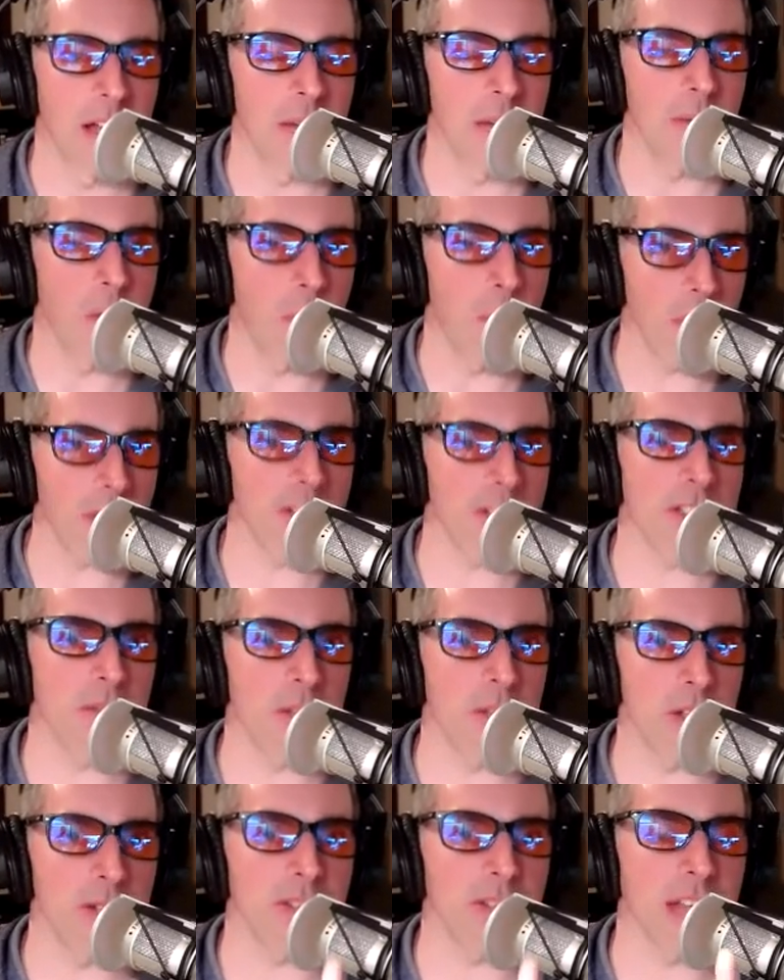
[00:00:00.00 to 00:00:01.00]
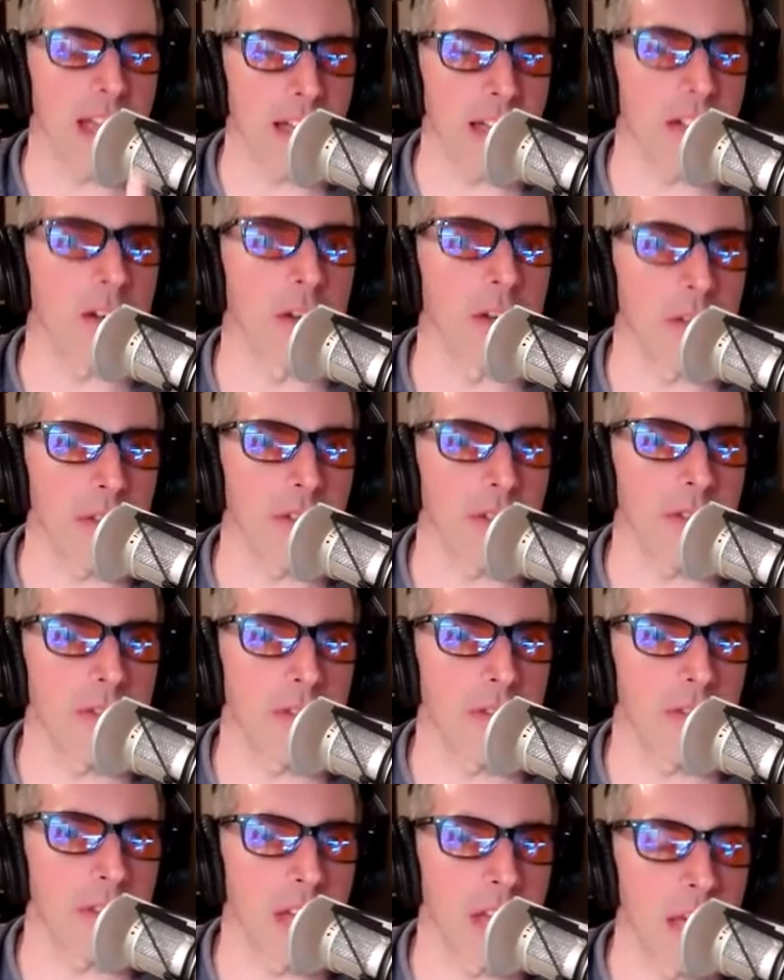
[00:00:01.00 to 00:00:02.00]
But what are some of those health
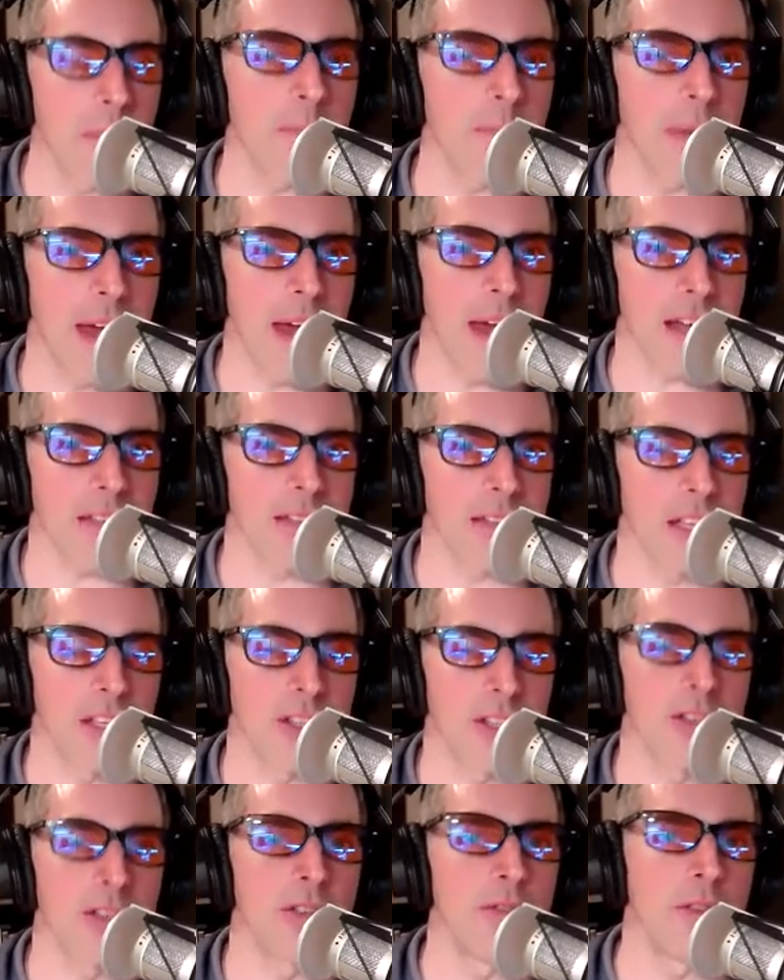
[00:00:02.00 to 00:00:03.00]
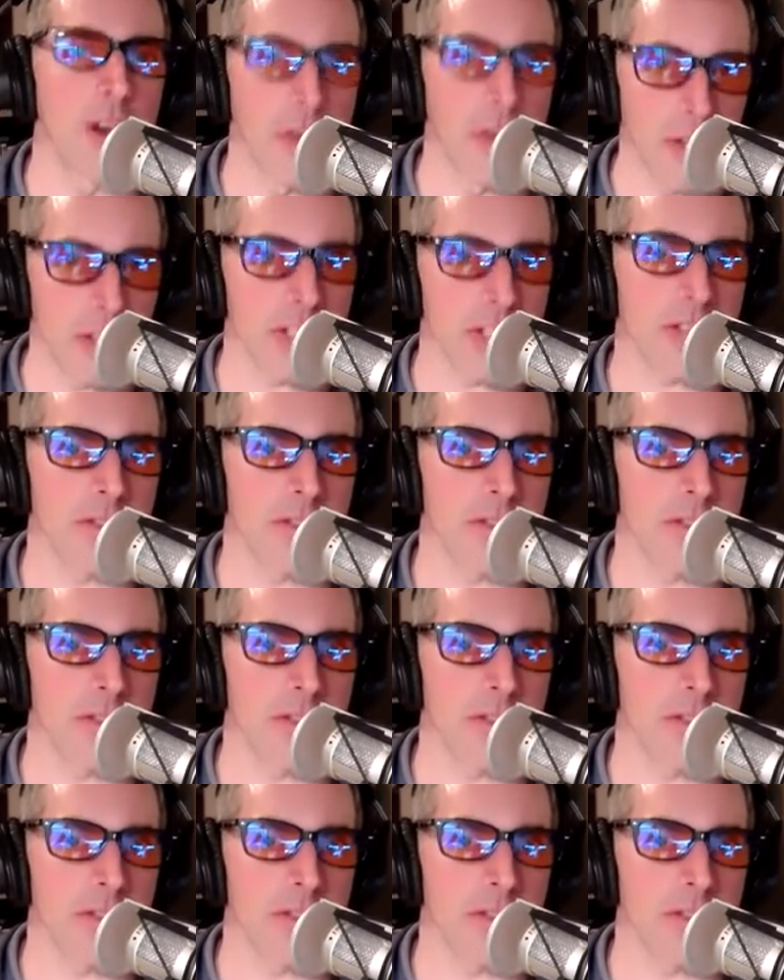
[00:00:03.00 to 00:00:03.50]
impacts that you noticed